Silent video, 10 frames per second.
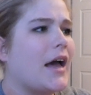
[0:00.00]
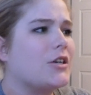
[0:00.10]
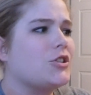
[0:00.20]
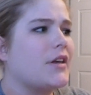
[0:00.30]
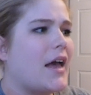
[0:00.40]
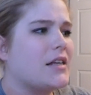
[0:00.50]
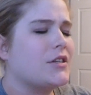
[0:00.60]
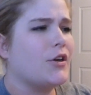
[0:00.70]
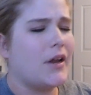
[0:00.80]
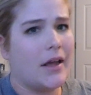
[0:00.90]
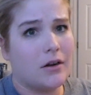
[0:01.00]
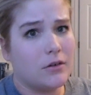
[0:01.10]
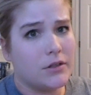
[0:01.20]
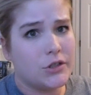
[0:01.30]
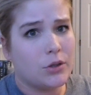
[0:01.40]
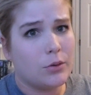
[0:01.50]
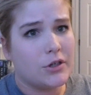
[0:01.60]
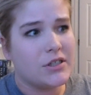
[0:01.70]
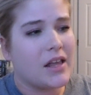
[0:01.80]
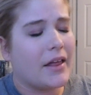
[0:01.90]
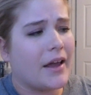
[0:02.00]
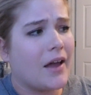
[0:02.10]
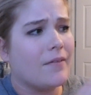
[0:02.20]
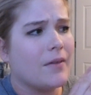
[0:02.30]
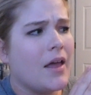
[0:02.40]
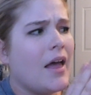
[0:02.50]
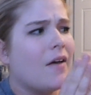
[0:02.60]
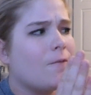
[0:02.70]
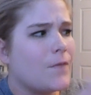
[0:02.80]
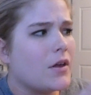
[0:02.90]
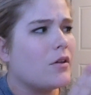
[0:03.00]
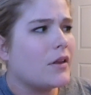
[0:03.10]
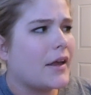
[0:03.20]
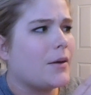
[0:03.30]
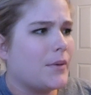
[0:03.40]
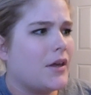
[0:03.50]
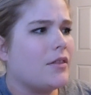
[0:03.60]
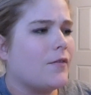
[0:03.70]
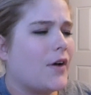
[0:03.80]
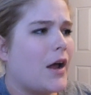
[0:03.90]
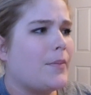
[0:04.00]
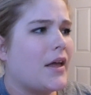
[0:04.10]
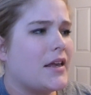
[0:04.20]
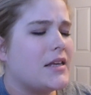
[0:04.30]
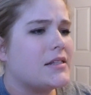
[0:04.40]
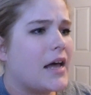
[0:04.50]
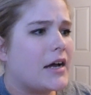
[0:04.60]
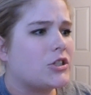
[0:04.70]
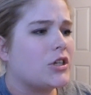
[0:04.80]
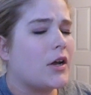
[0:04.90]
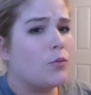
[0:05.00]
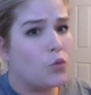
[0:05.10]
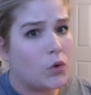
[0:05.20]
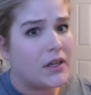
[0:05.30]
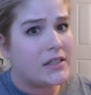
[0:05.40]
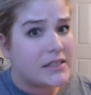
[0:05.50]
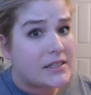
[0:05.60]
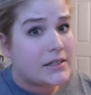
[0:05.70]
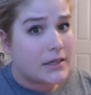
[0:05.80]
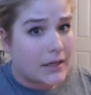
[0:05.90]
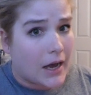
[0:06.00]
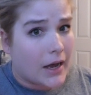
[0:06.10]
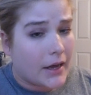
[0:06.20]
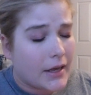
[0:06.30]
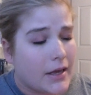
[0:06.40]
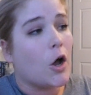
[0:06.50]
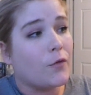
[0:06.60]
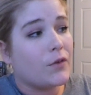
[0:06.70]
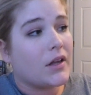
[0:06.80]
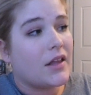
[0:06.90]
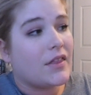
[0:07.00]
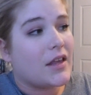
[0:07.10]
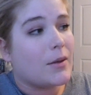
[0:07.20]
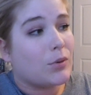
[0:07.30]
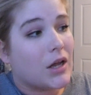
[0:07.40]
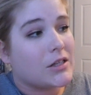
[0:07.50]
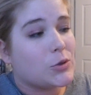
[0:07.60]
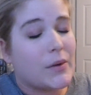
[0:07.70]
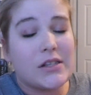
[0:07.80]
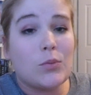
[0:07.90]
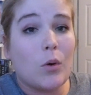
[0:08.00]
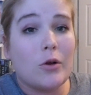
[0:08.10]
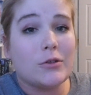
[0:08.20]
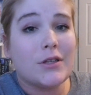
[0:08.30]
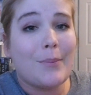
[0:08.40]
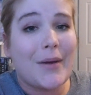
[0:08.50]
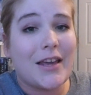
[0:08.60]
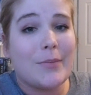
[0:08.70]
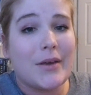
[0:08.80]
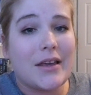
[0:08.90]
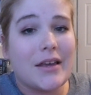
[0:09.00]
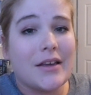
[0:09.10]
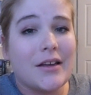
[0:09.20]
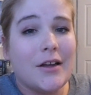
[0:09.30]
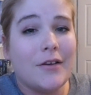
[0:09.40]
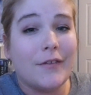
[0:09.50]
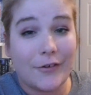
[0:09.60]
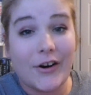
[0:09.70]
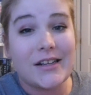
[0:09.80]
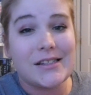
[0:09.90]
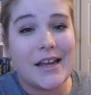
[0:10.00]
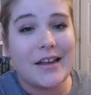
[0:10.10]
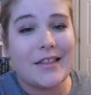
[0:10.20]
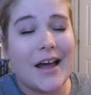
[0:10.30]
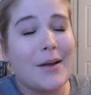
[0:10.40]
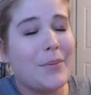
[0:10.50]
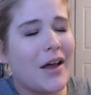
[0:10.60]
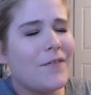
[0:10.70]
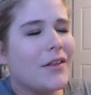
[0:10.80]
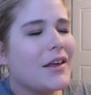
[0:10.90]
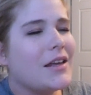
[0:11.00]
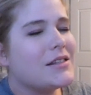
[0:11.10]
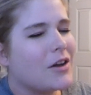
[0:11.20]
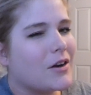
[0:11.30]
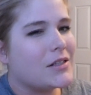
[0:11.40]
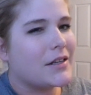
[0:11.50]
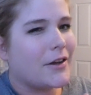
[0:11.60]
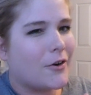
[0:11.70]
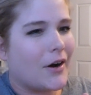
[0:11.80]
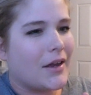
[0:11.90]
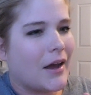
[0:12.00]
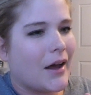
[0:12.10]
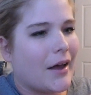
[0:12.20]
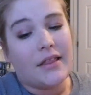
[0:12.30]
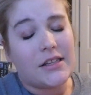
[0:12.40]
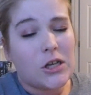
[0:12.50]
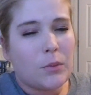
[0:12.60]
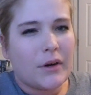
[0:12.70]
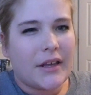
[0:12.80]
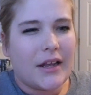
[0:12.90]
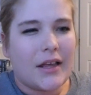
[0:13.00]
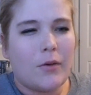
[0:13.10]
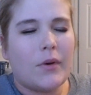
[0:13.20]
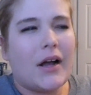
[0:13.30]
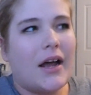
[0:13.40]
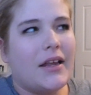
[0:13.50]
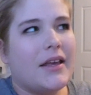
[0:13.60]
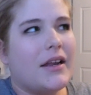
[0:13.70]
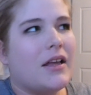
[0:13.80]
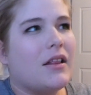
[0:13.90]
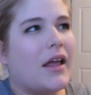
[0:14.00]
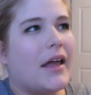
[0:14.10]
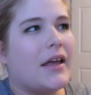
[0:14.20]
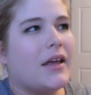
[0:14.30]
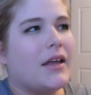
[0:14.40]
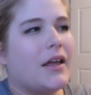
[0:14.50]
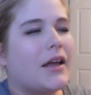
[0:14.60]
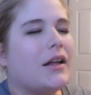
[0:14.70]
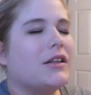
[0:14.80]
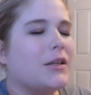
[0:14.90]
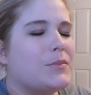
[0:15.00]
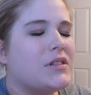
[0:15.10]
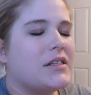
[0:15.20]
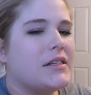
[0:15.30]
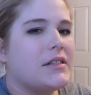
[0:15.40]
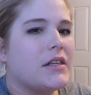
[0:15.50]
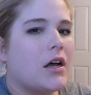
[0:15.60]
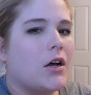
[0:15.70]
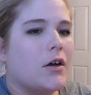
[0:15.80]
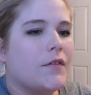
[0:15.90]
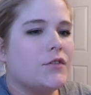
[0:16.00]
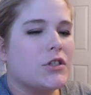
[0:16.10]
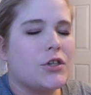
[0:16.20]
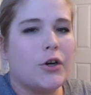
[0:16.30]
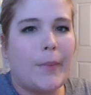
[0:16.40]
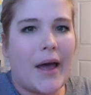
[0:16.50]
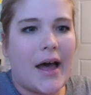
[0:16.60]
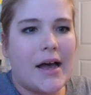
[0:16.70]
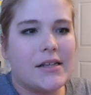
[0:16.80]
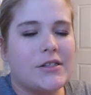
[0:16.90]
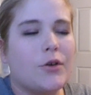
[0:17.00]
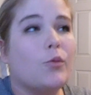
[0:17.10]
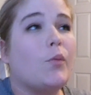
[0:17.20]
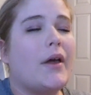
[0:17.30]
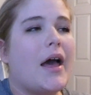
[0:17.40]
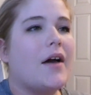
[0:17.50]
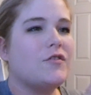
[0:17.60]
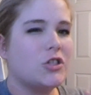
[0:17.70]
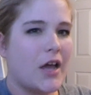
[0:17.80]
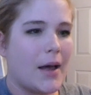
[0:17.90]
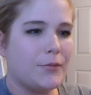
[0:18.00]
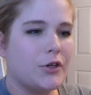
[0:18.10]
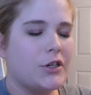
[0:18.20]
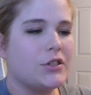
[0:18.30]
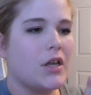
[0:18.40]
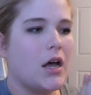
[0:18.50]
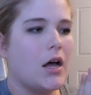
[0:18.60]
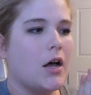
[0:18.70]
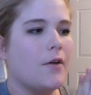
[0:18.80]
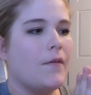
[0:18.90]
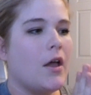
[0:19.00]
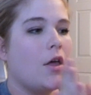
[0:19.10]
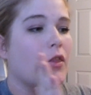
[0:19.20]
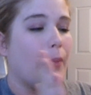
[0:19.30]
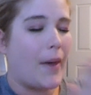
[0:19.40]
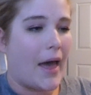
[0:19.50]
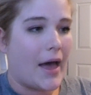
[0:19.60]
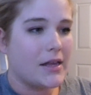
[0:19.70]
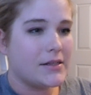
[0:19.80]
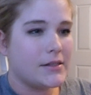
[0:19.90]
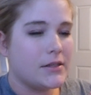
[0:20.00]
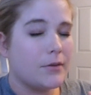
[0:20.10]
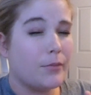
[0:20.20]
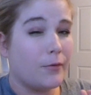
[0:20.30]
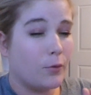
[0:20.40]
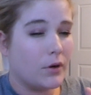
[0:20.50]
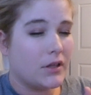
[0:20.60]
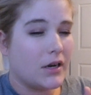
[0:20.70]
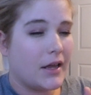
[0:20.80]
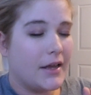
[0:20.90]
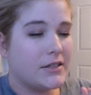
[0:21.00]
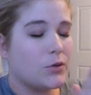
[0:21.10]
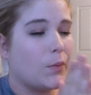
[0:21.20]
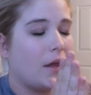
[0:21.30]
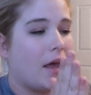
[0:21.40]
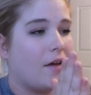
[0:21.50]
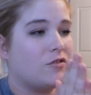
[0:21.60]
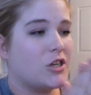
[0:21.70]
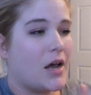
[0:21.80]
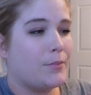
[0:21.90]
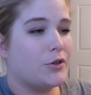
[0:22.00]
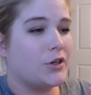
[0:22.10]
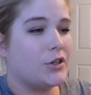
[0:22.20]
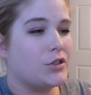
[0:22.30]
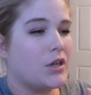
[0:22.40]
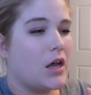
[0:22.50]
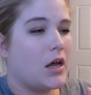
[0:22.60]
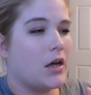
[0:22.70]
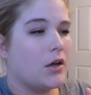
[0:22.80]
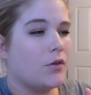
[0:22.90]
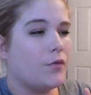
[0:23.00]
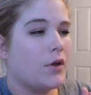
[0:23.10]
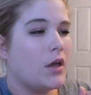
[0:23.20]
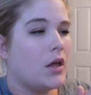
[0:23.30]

actually has a good head on his shoulders. Like I feel like I'm getting the vibe that he's actually a really decent guy. Hopefully the plot twist won't make me regret saying that, but I feel like he's honestly a great guy. That's all we're getting. We're kind of getting like glimpses of just her past. So we have chapters of the past before the night. We have chapters of